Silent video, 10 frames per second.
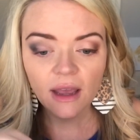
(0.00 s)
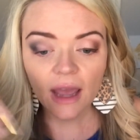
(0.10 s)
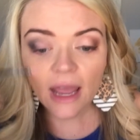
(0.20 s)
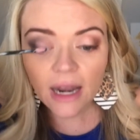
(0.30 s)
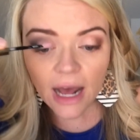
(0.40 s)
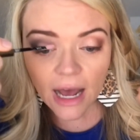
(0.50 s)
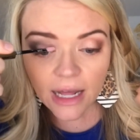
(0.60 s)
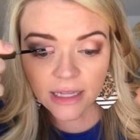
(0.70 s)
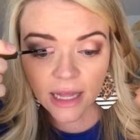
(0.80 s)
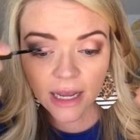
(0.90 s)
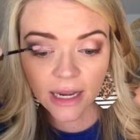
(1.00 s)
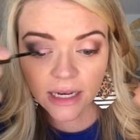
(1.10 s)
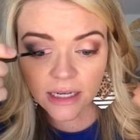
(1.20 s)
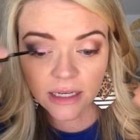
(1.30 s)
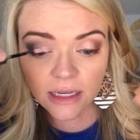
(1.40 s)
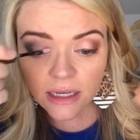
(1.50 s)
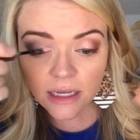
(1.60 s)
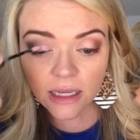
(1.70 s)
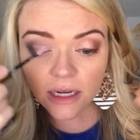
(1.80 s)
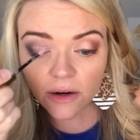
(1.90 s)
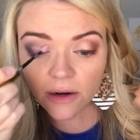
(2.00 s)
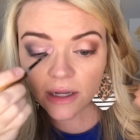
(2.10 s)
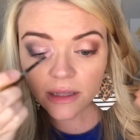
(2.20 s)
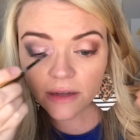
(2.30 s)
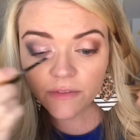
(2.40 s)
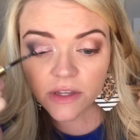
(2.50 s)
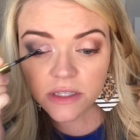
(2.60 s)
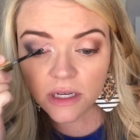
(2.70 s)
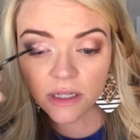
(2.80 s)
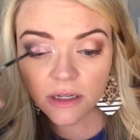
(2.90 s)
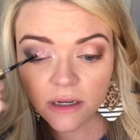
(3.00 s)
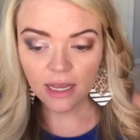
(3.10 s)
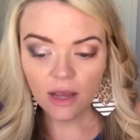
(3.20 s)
and highlight in here. I love this color.